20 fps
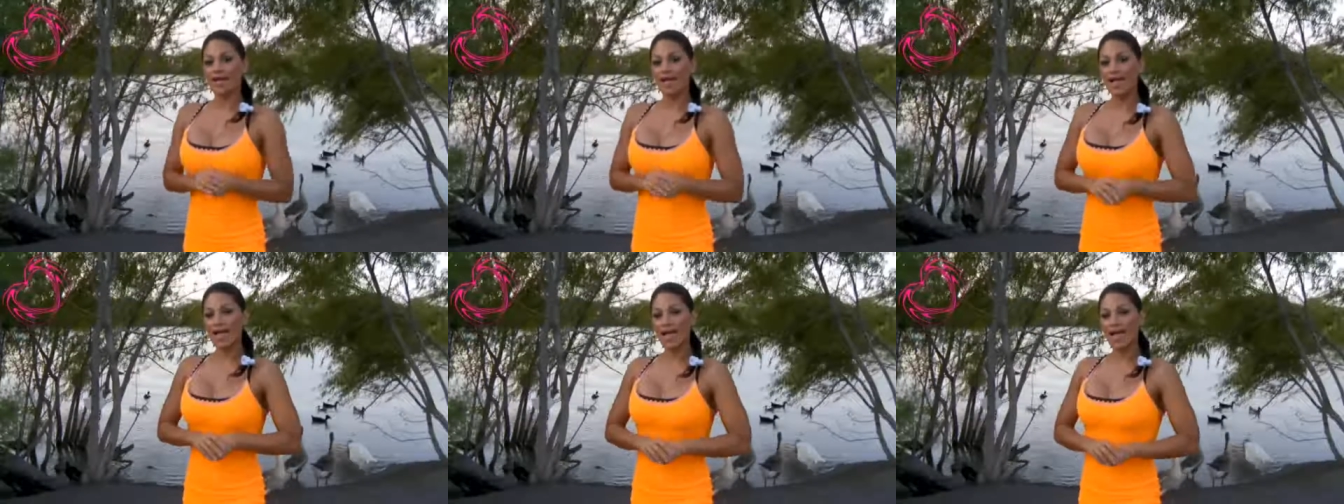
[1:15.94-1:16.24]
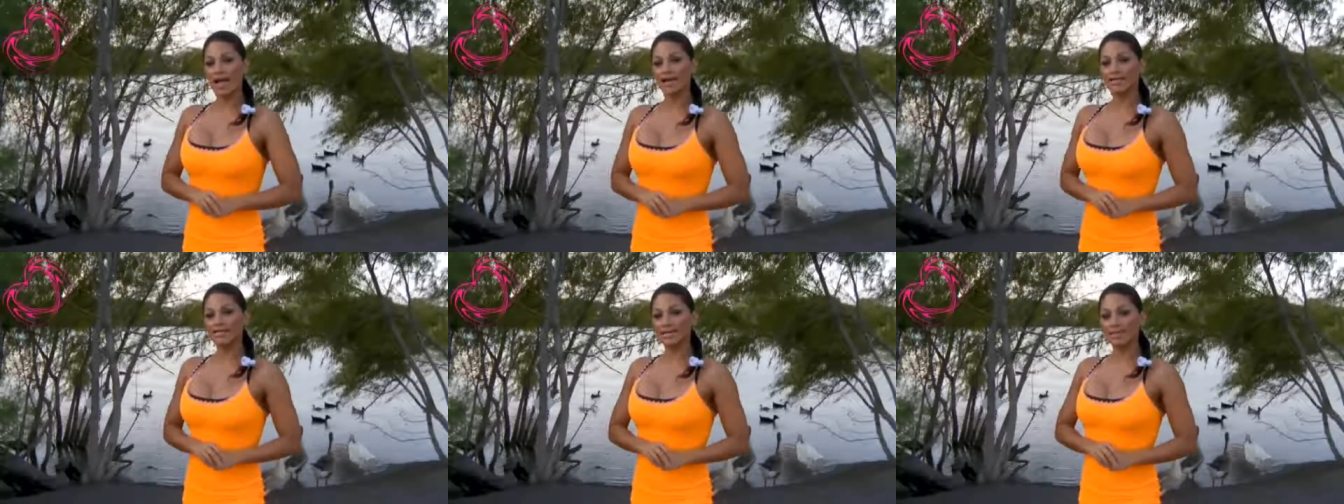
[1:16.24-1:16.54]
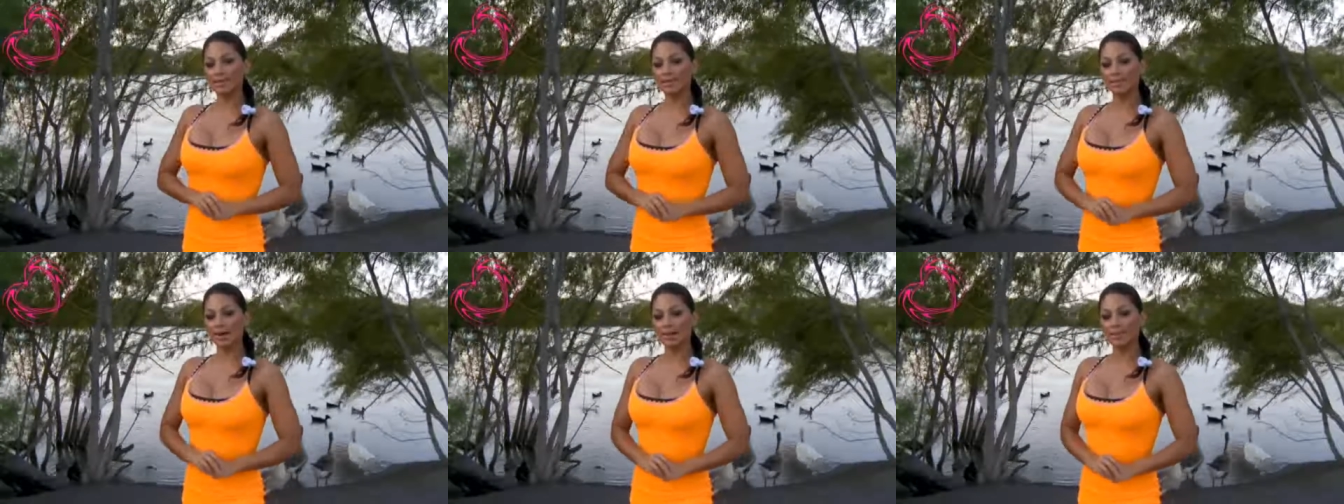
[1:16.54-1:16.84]
And
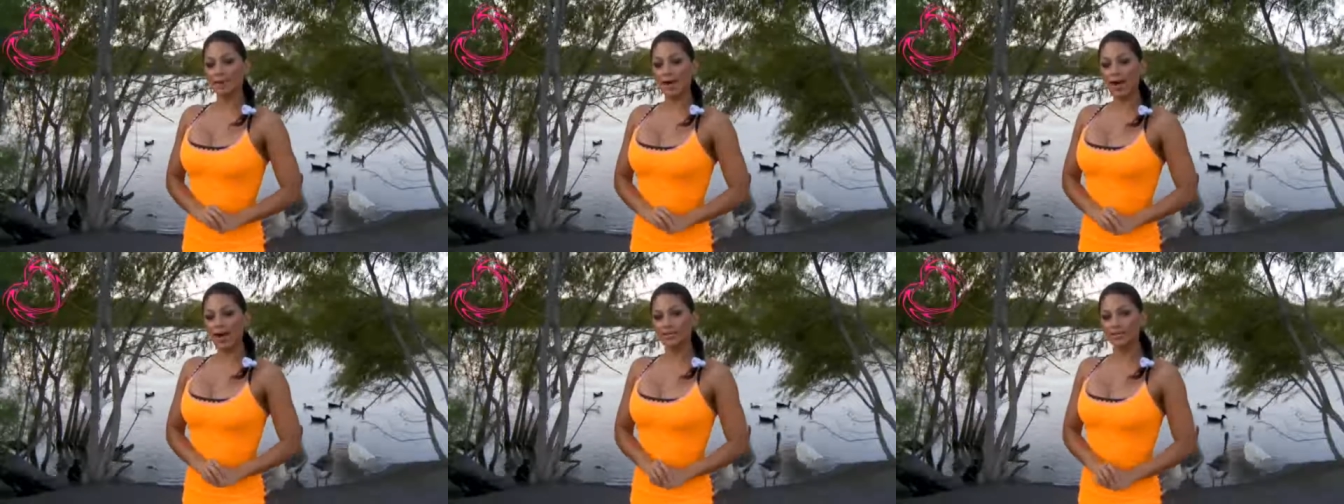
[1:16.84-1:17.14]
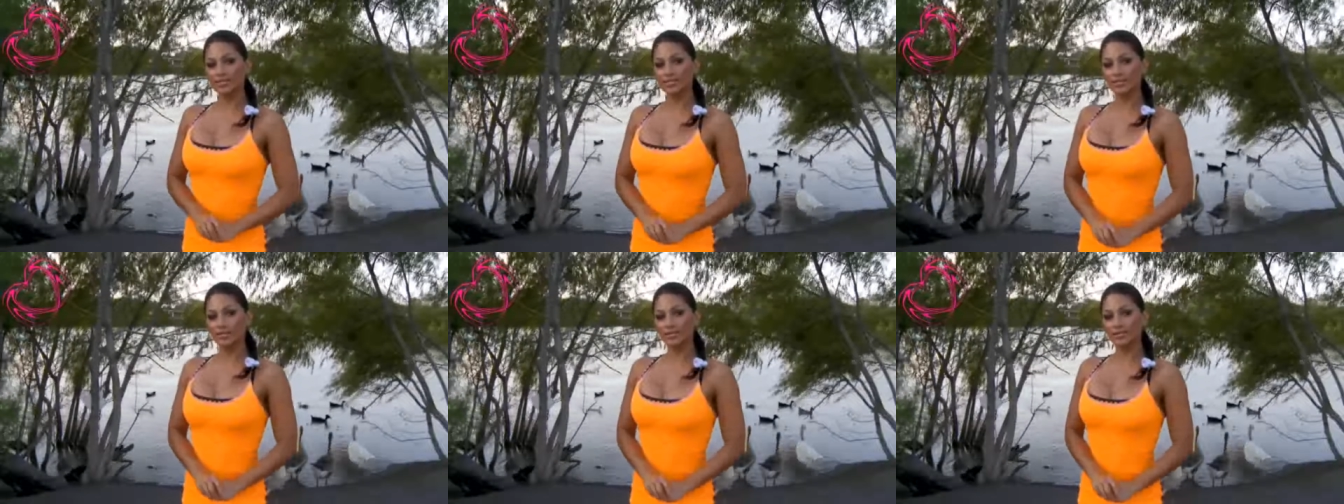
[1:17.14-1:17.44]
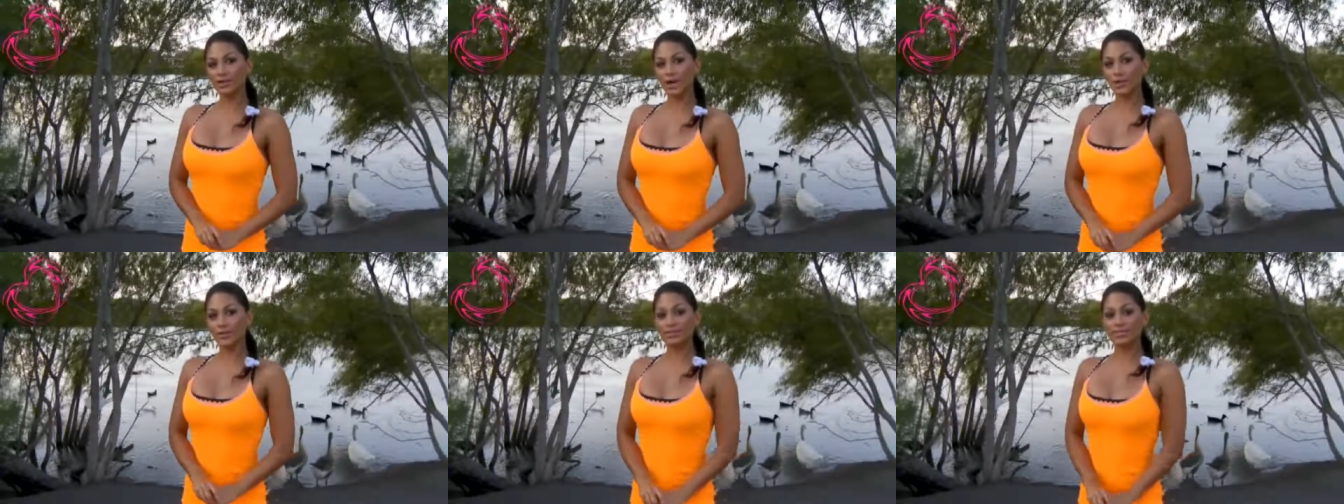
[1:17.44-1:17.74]
I'm also
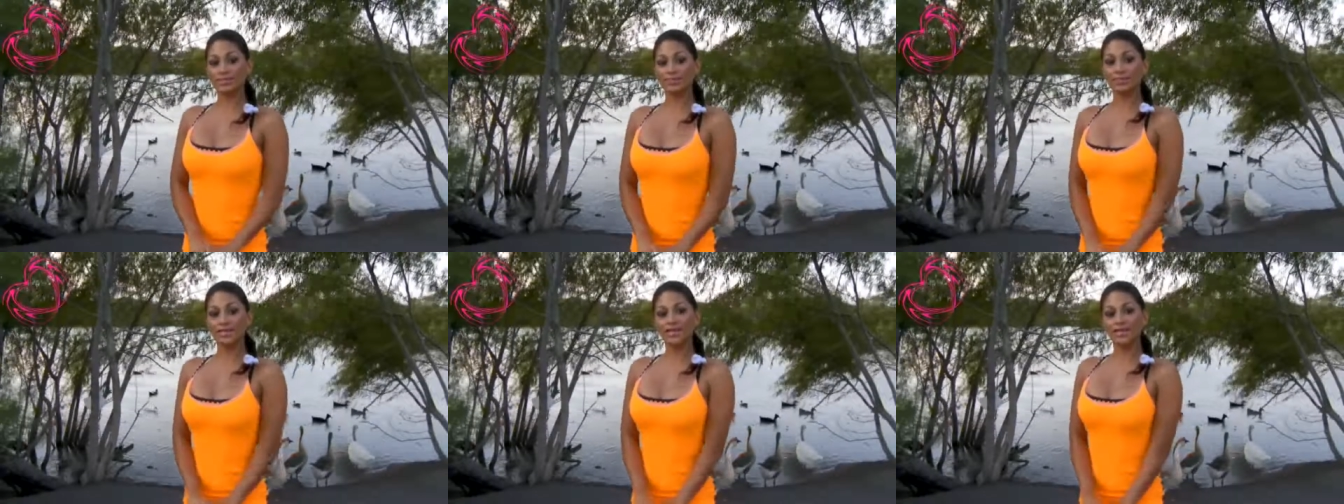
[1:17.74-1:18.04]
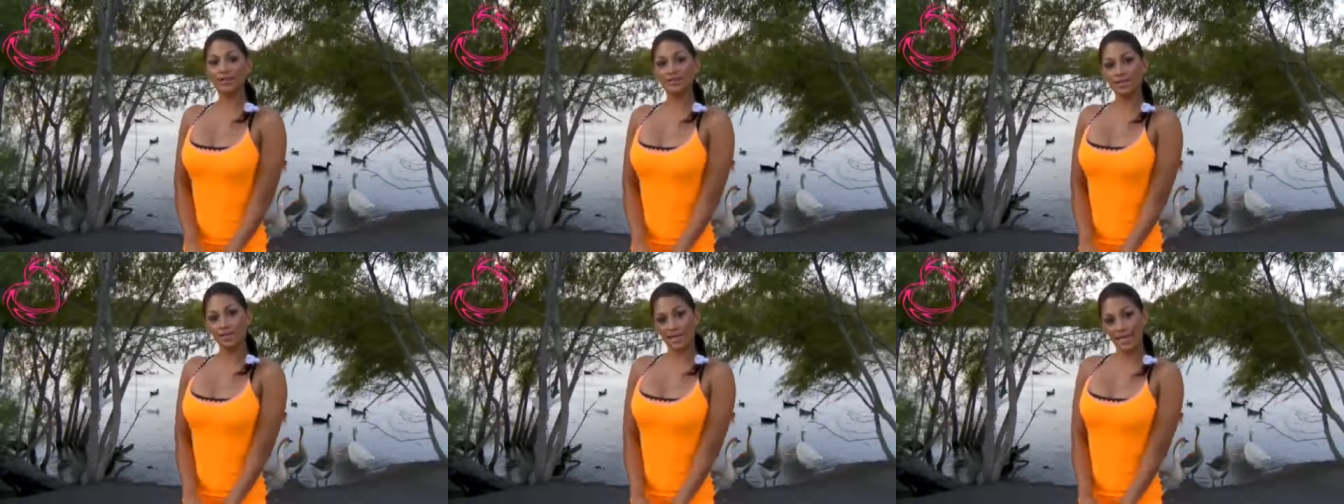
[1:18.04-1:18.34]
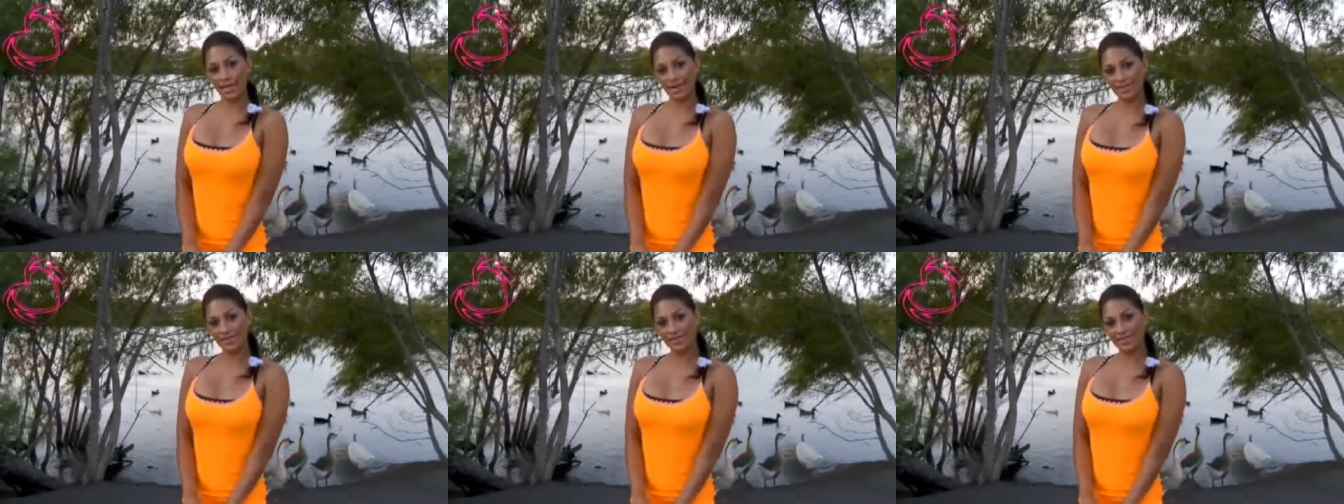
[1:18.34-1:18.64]
going to be
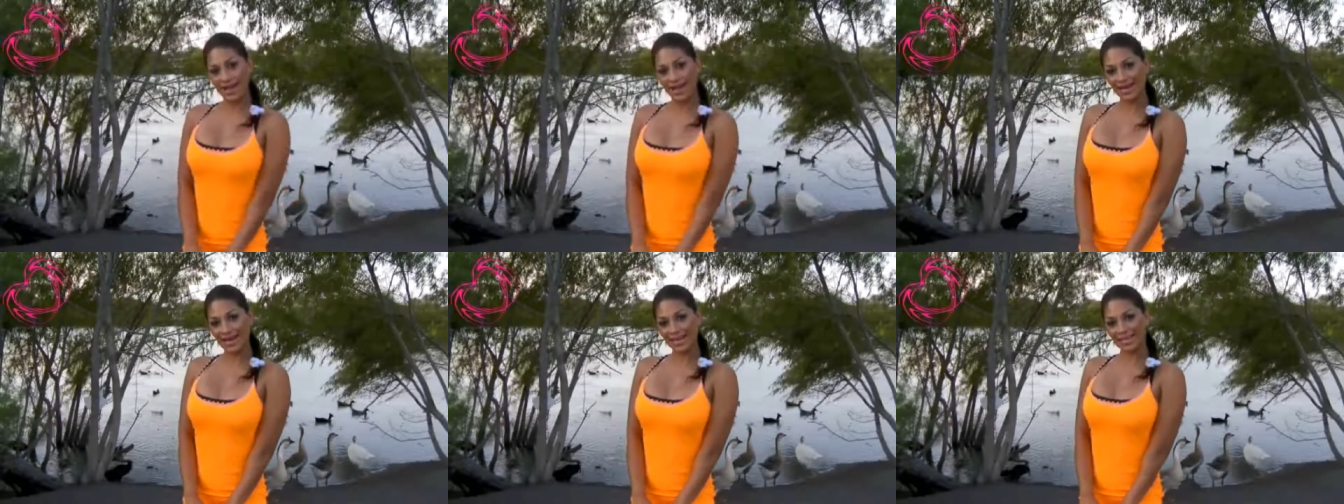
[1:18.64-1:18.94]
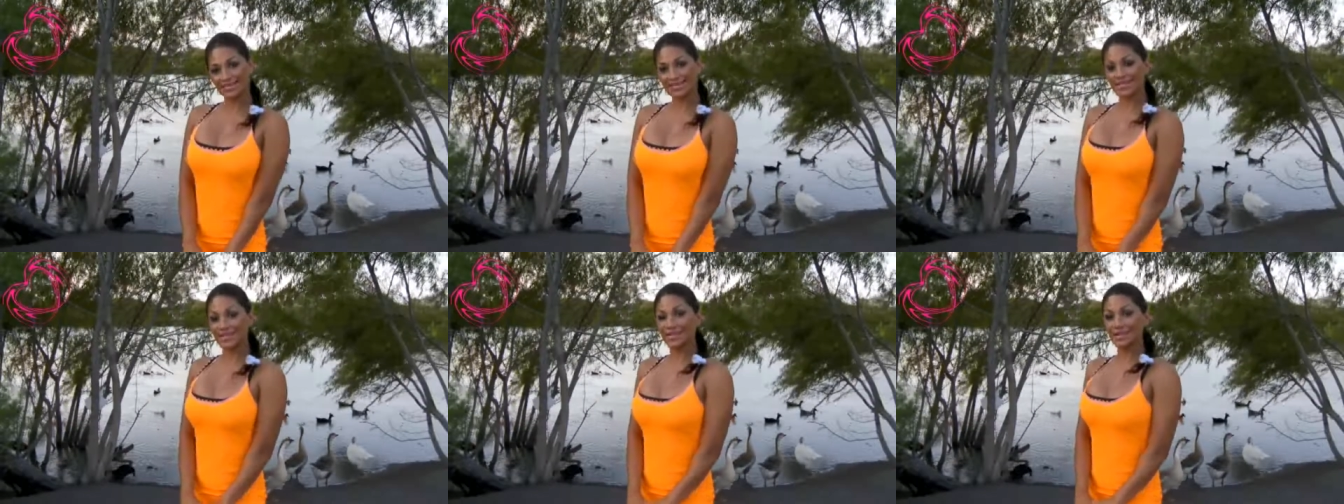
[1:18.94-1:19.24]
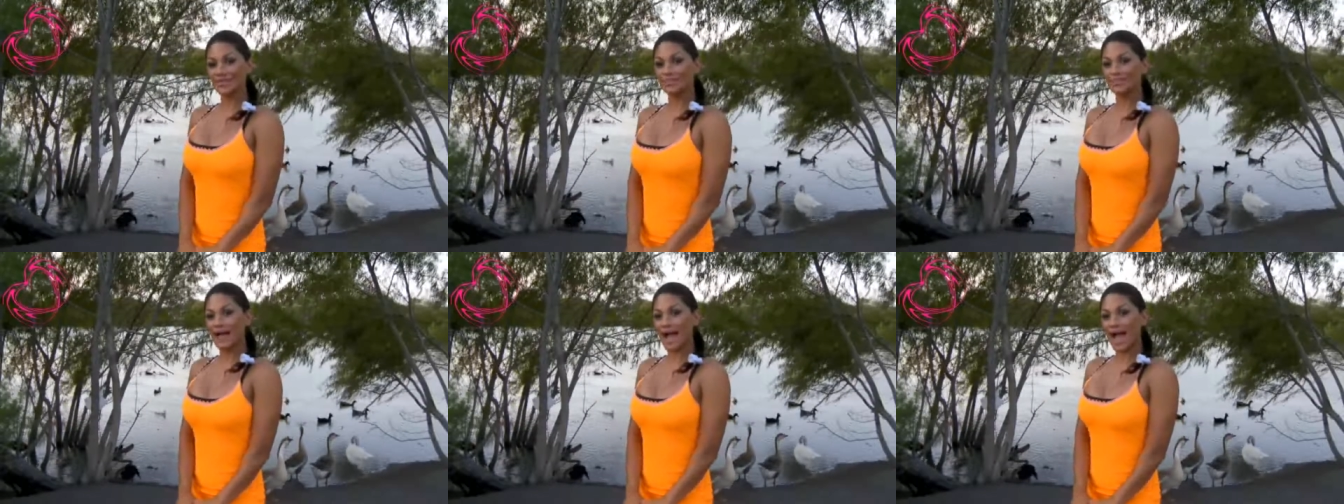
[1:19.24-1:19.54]
getting ready to
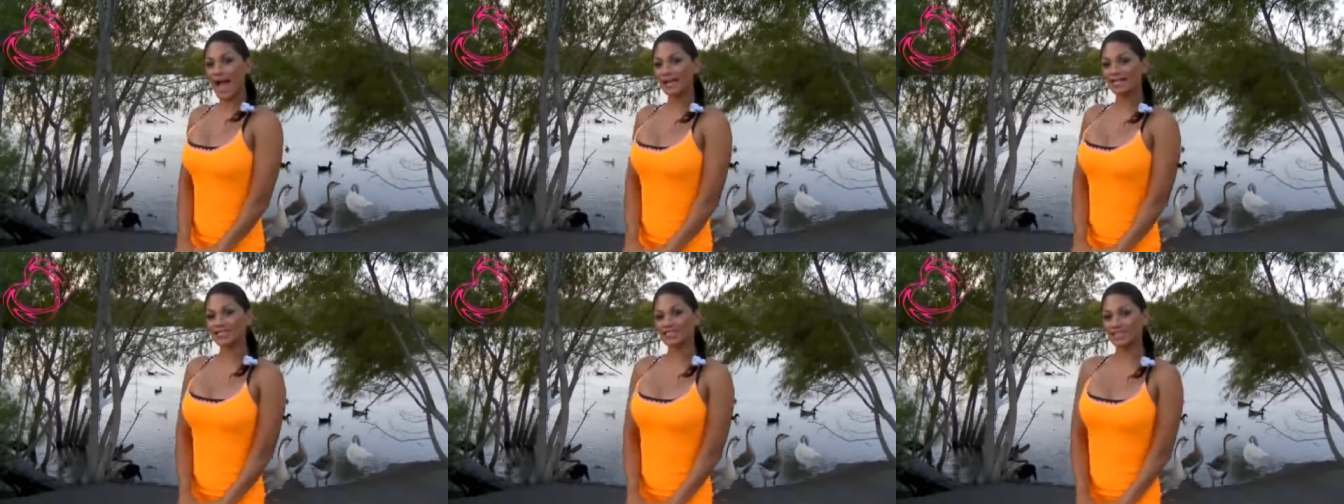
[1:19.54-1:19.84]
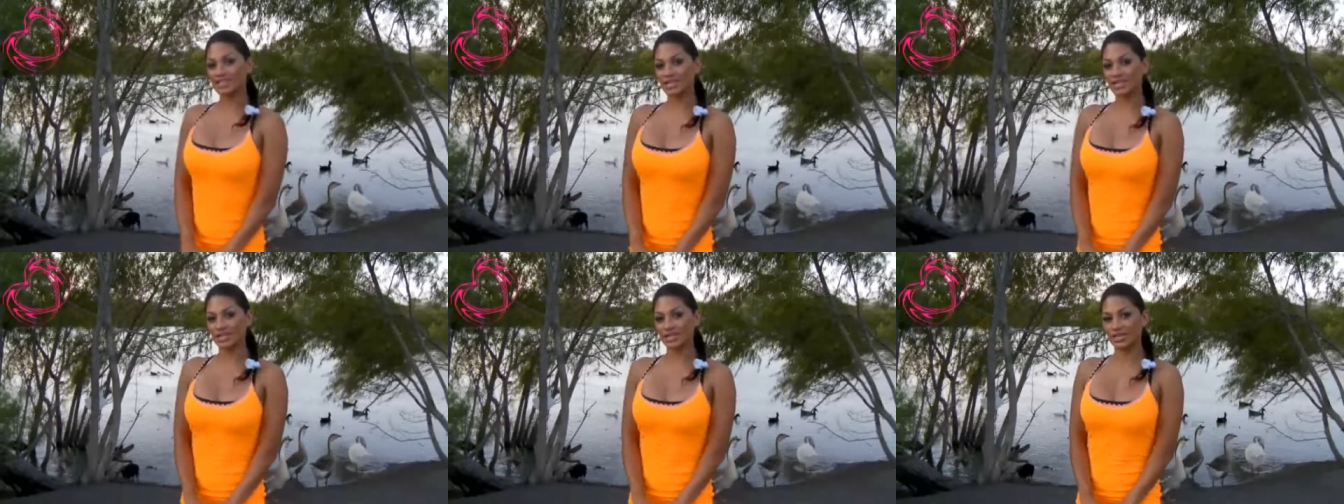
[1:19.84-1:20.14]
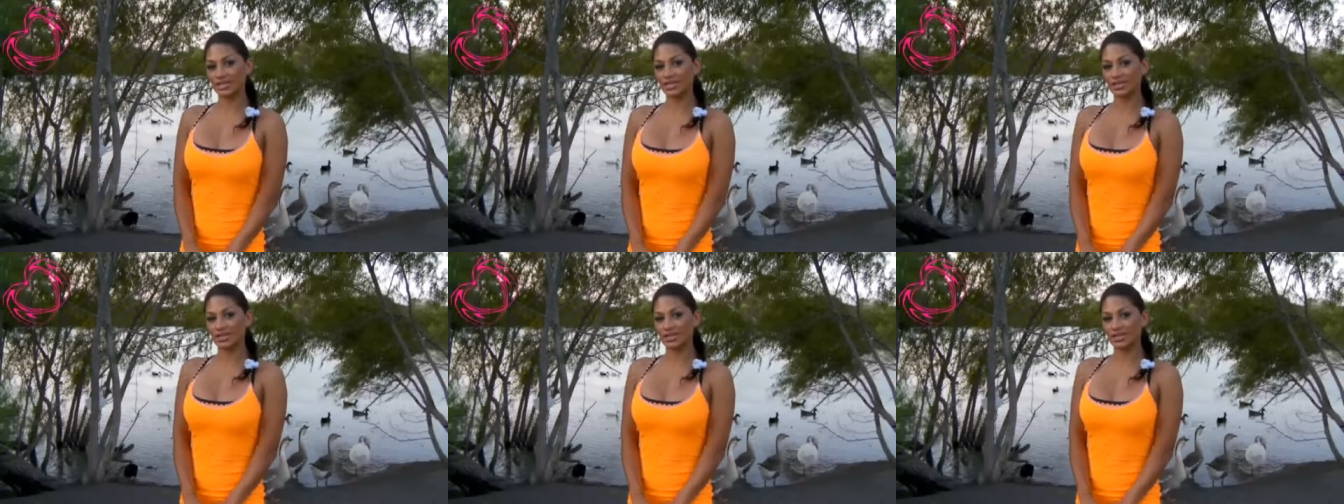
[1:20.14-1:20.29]
go back to